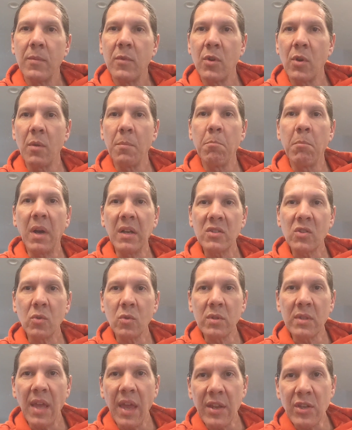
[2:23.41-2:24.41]
Your
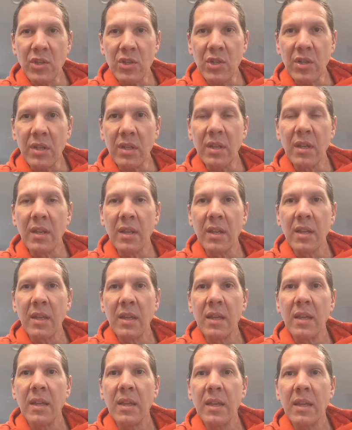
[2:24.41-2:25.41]
muscle tension
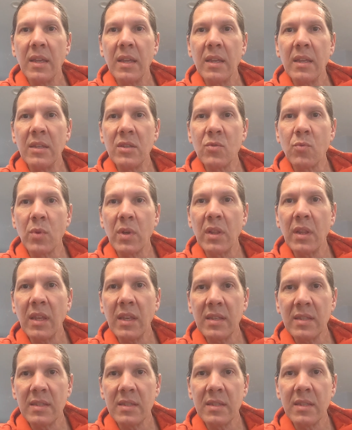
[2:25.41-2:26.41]
is
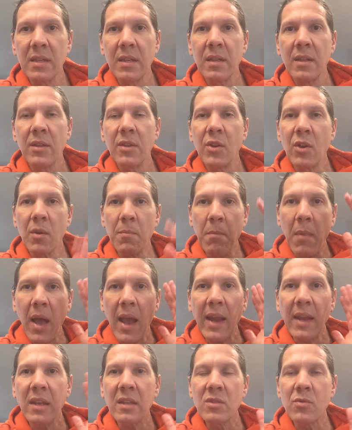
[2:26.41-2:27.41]
released. Your
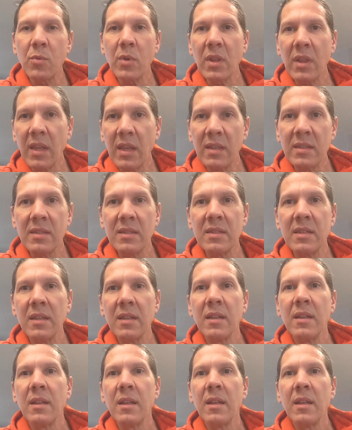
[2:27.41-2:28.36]
mind is released.